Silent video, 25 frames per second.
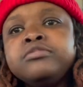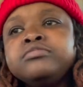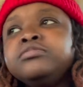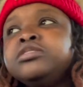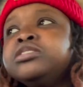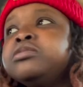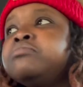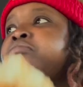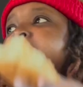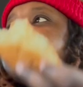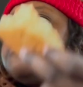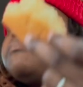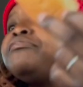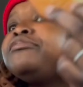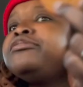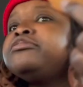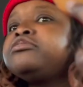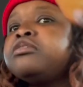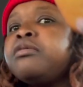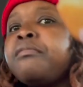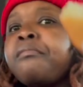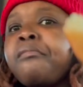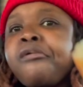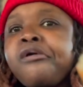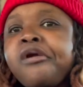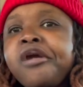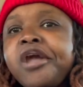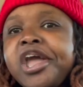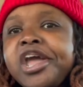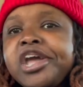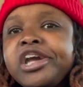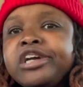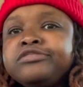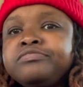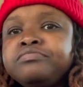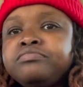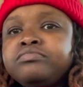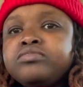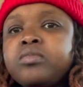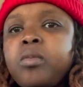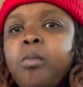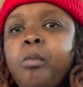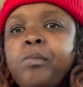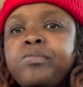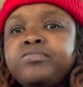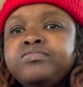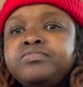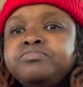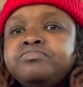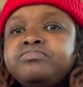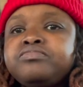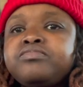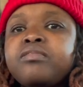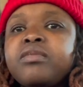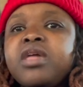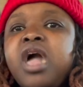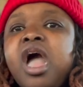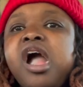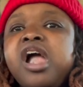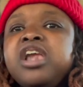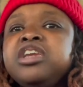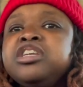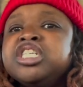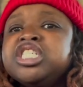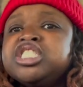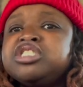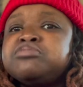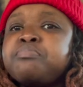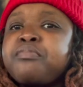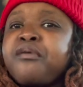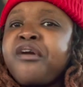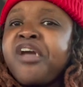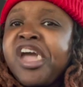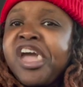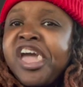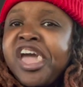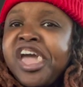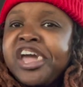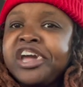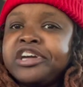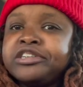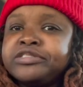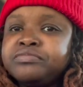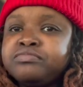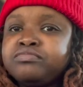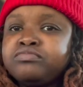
let me put the bread in the spread.